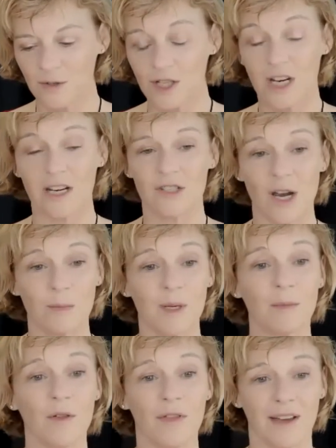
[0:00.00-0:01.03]
change how
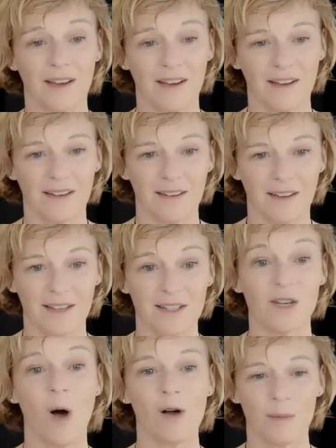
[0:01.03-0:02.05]
people think and
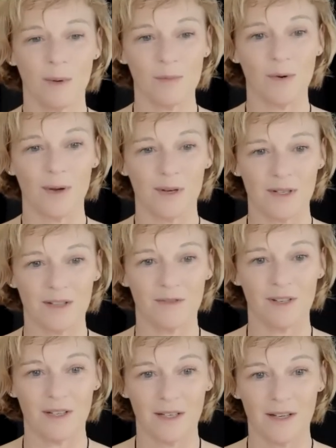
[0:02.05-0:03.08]
talk about
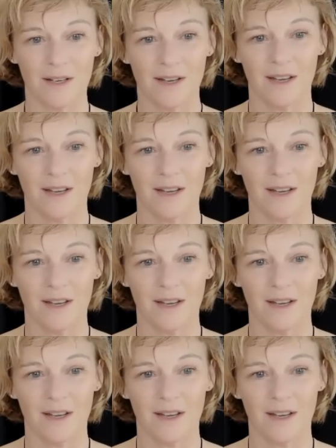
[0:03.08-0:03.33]
productivity,